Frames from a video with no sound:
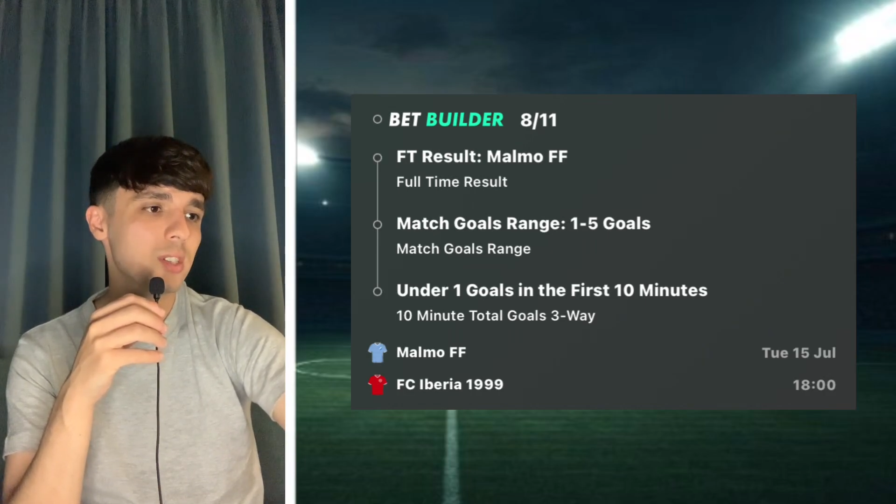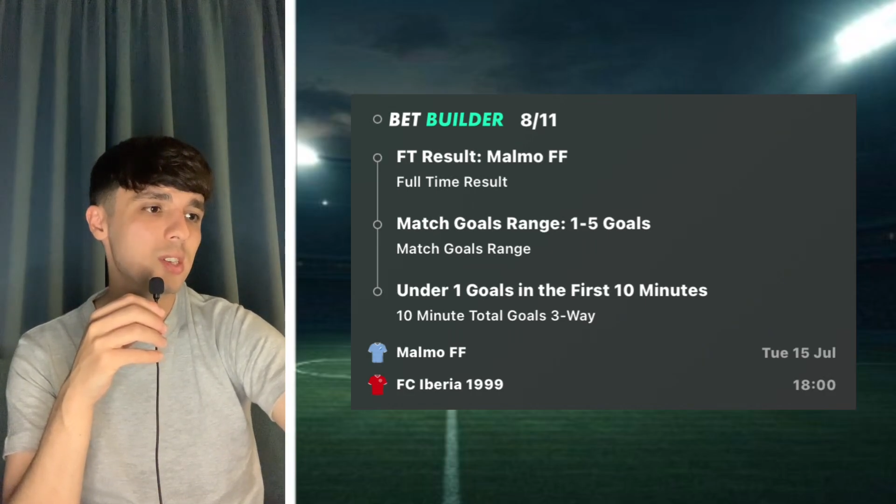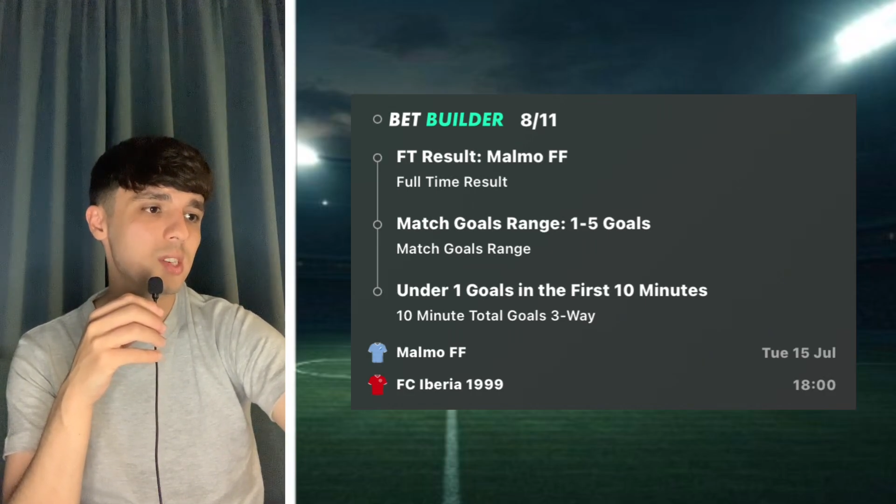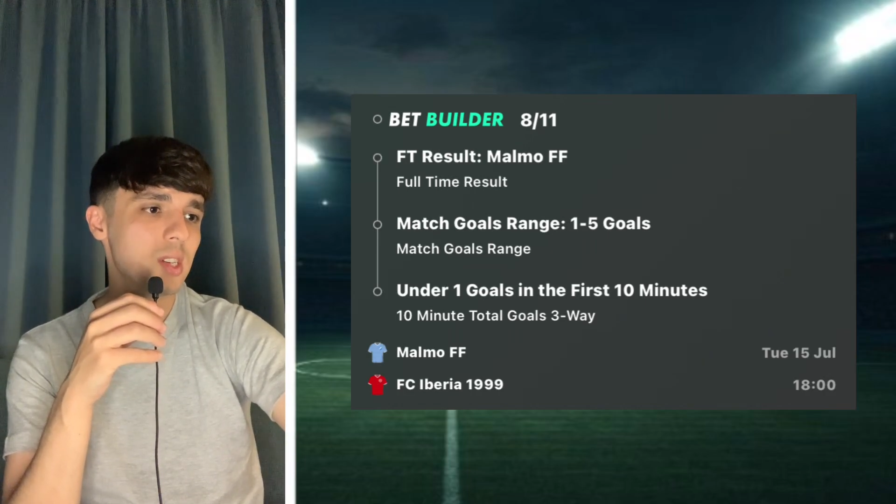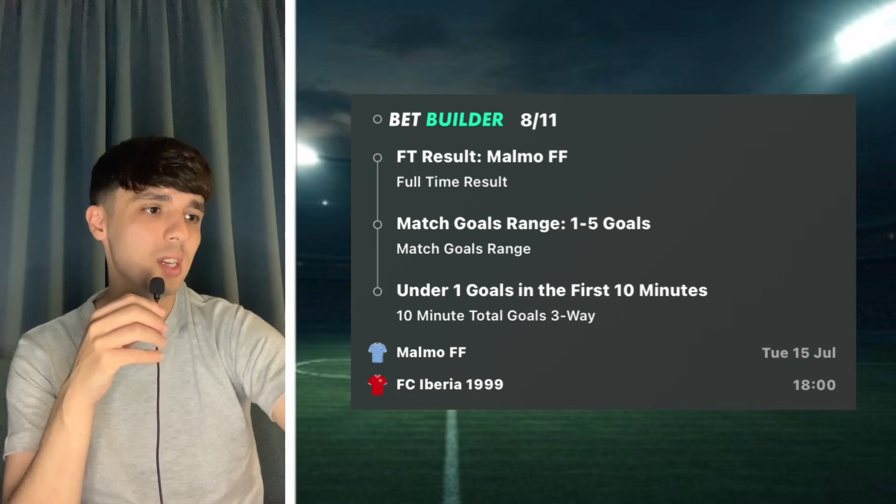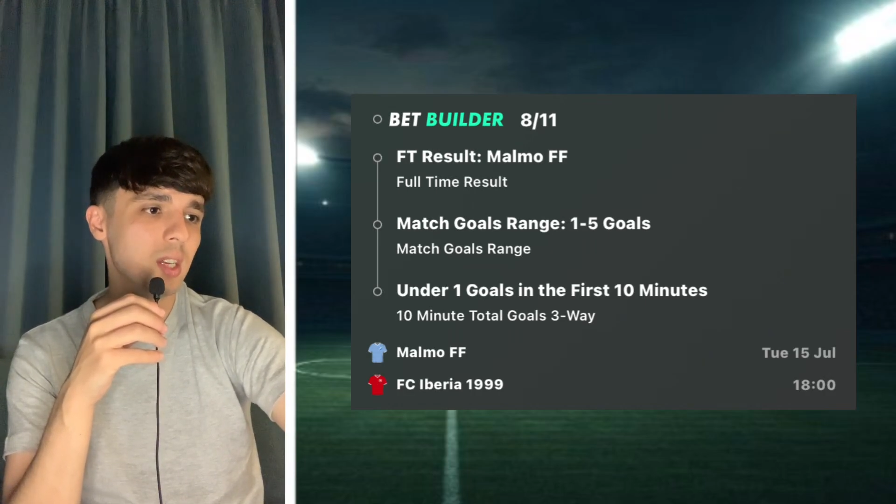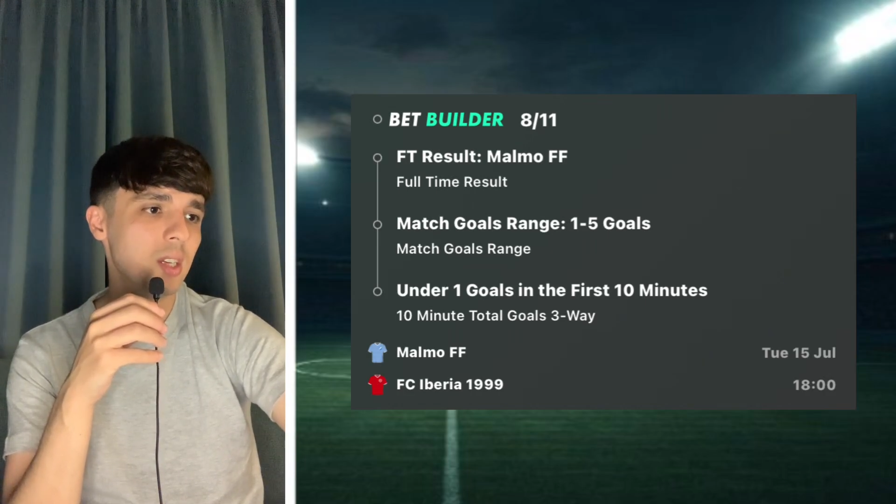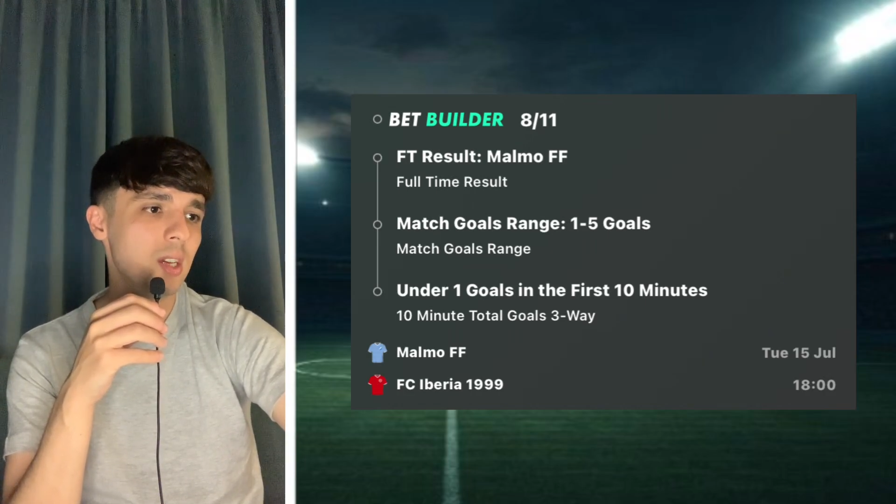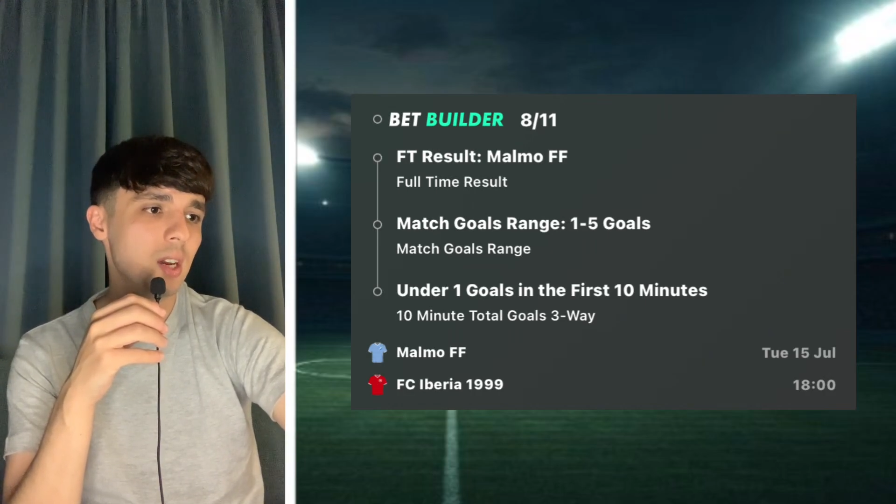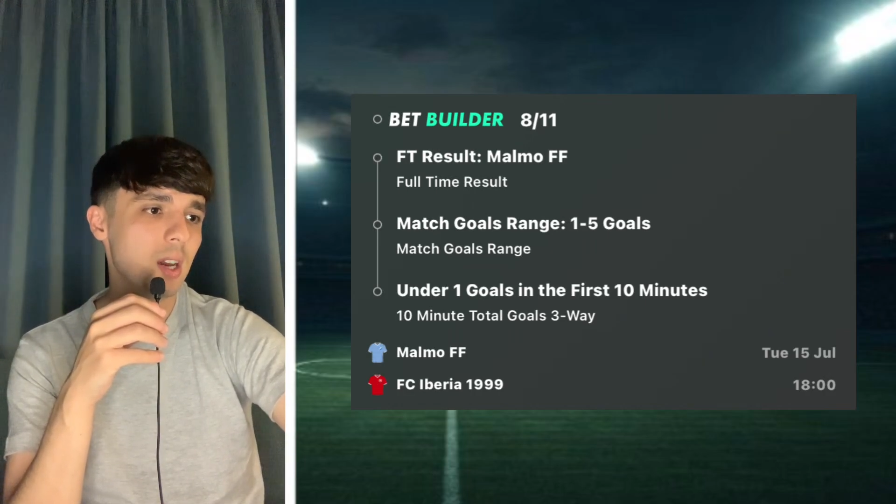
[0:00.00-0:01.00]

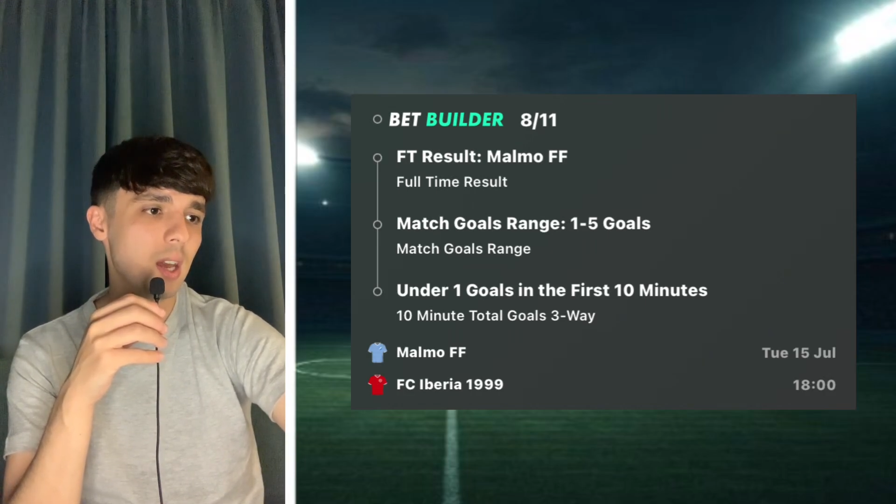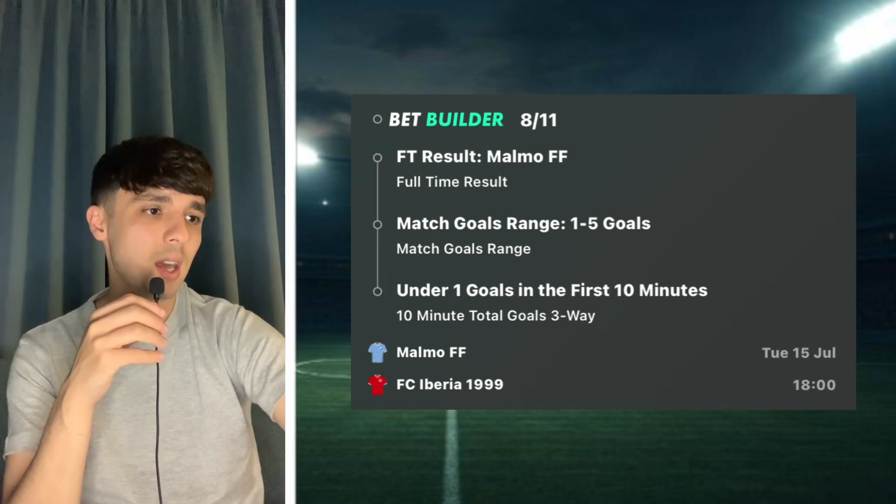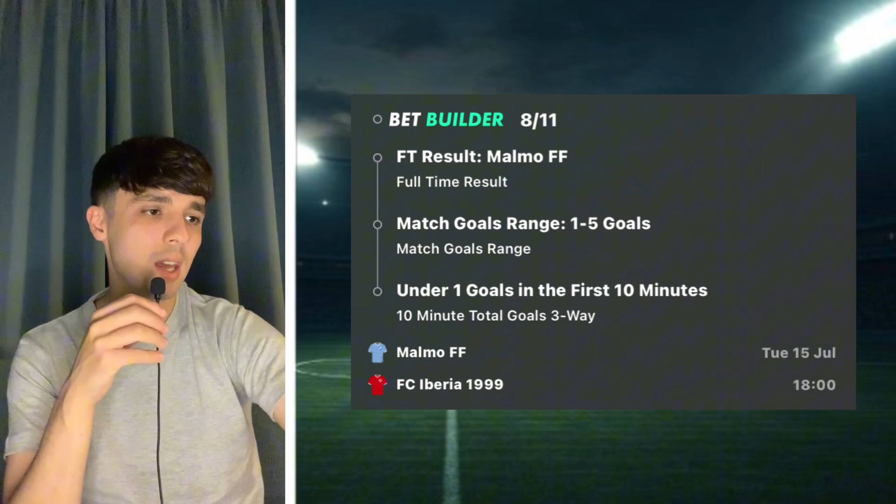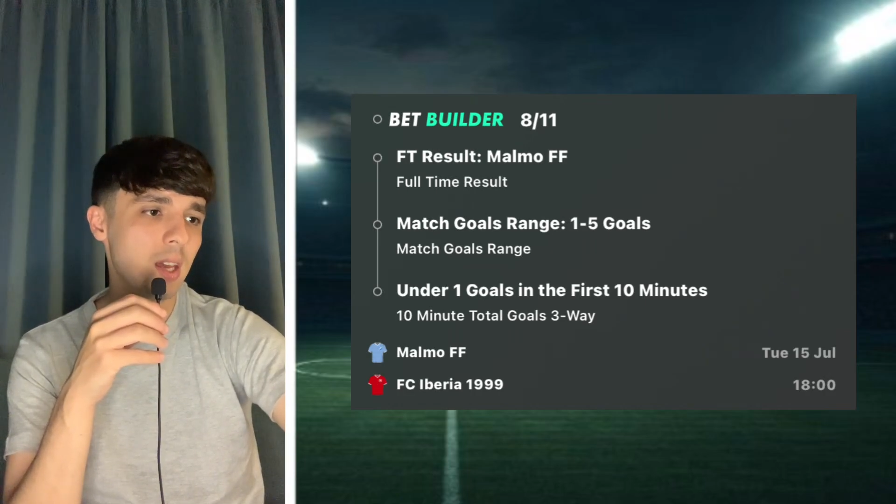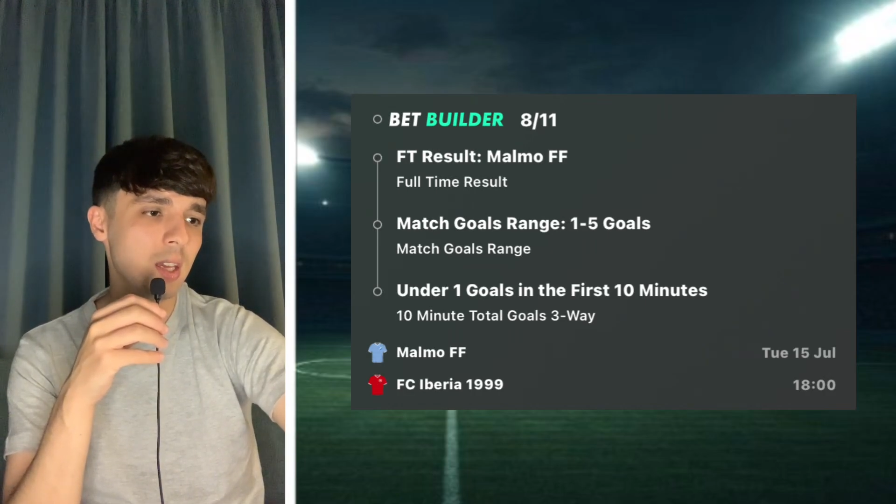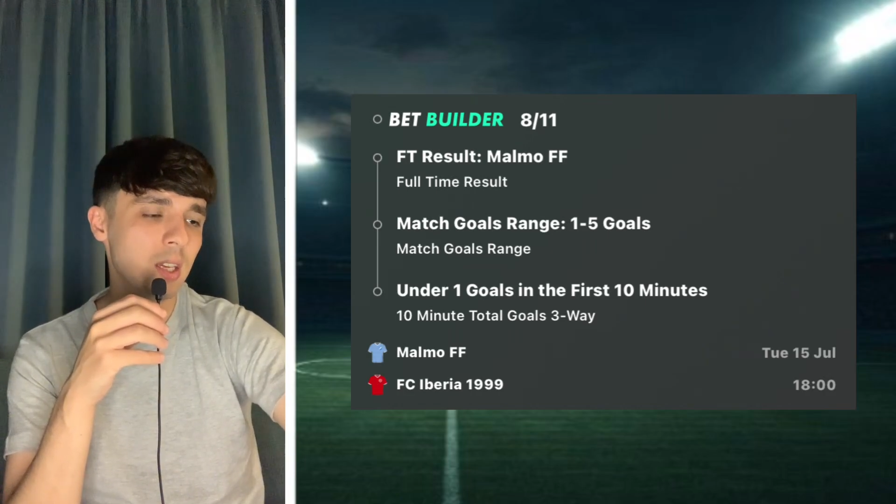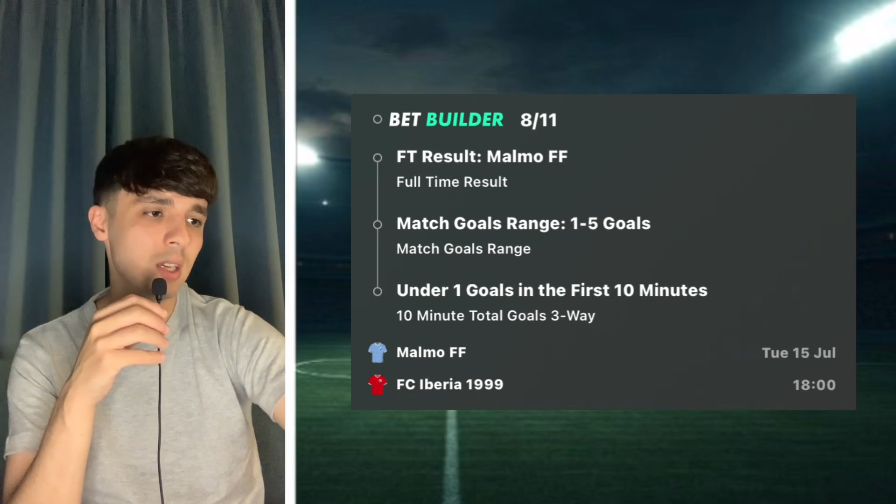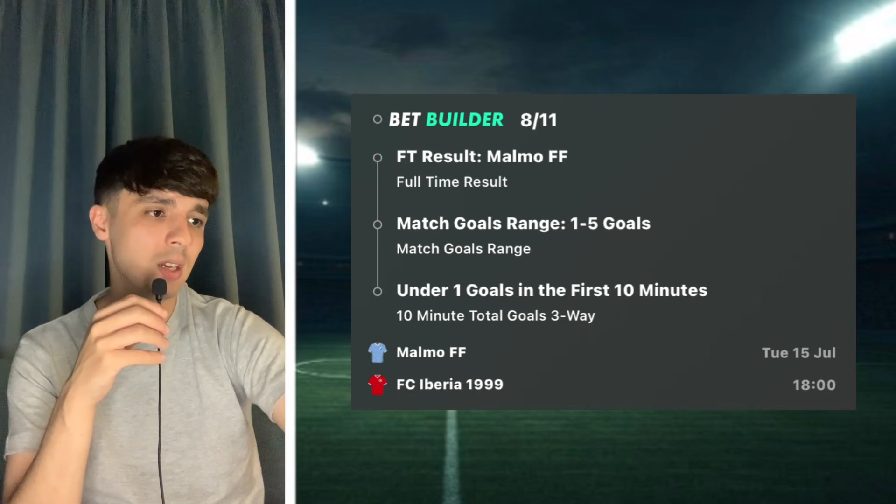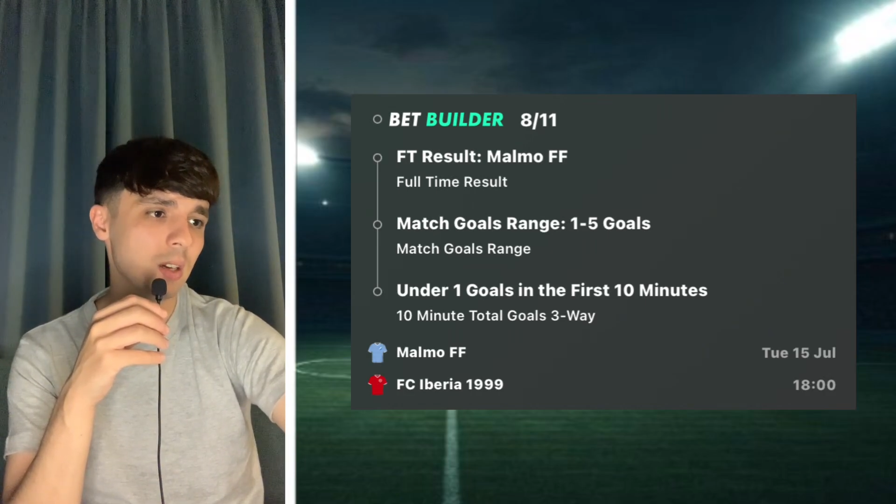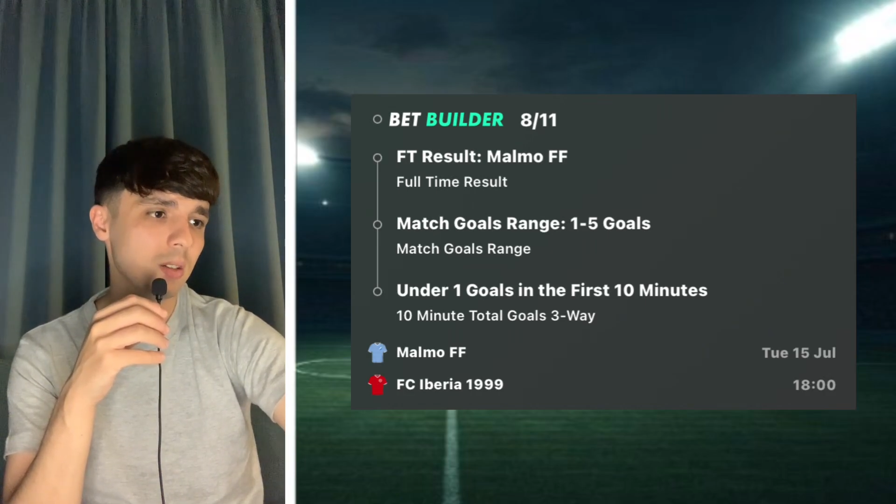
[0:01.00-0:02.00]
see a